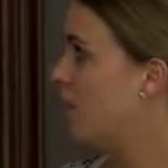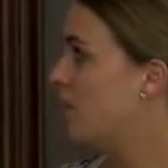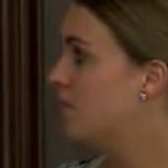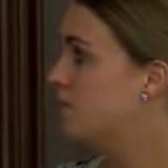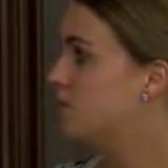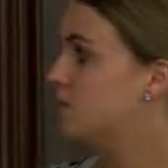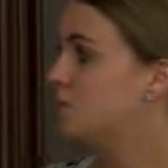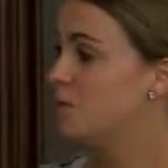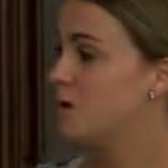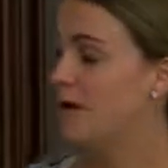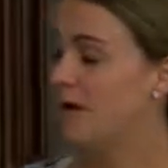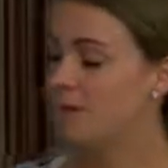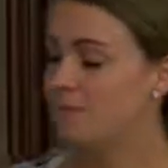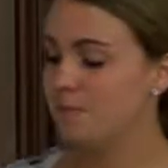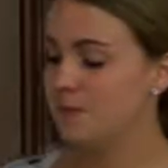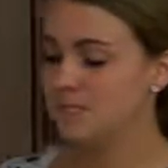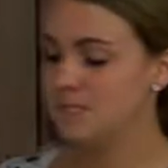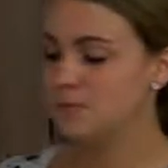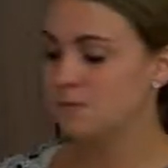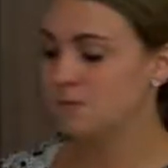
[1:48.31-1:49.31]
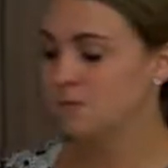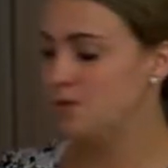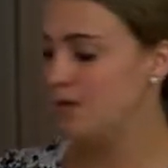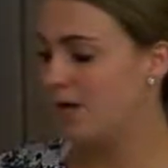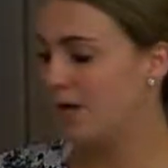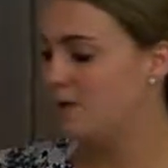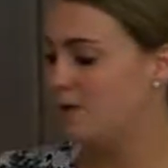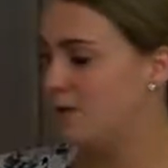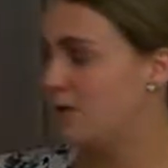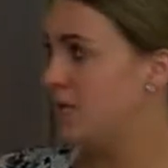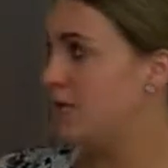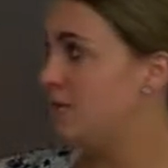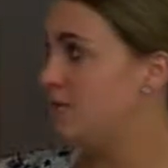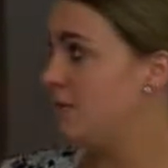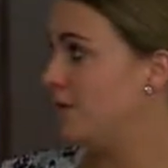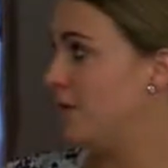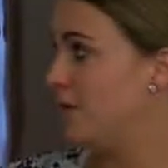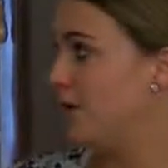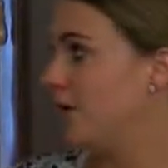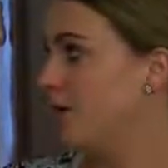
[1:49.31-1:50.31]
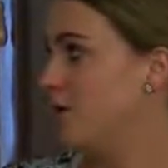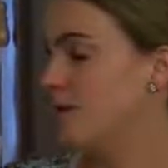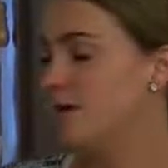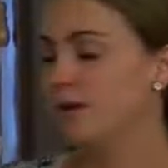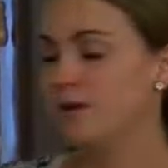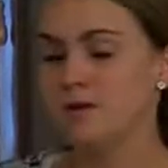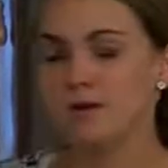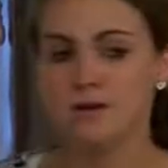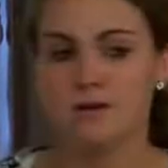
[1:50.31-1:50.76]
So what happens when you have kidney failure